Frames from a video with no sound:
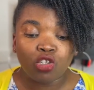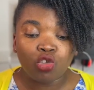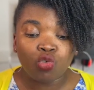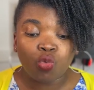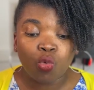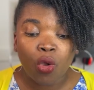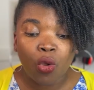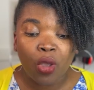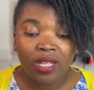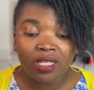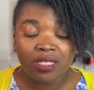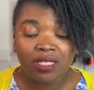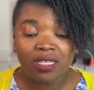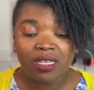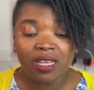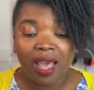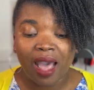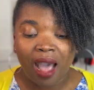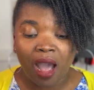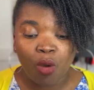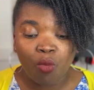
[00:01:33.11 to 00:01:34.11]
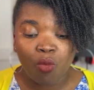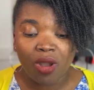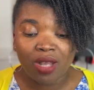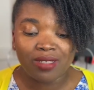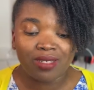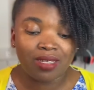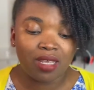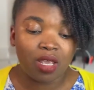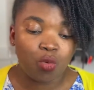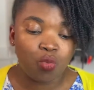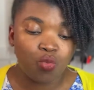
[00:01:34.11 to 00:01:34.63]
20
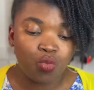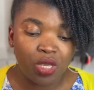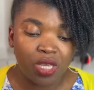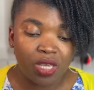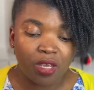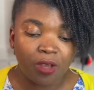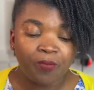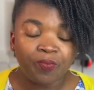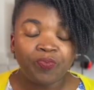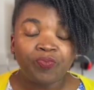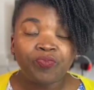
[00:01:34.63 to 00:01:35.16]
hours a week.